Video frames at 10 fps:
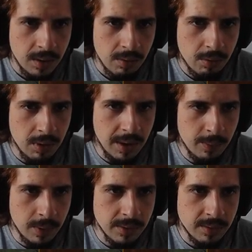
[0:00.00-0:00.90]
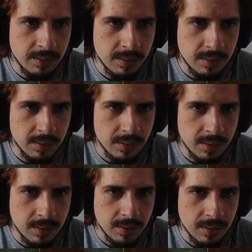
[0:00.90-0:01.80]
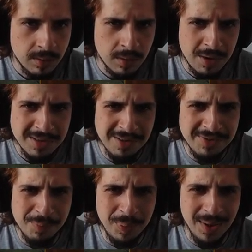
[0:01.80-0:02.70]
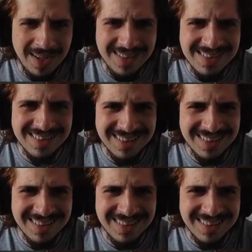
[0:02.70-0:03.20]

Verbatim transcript: All I want. Cost of supplies.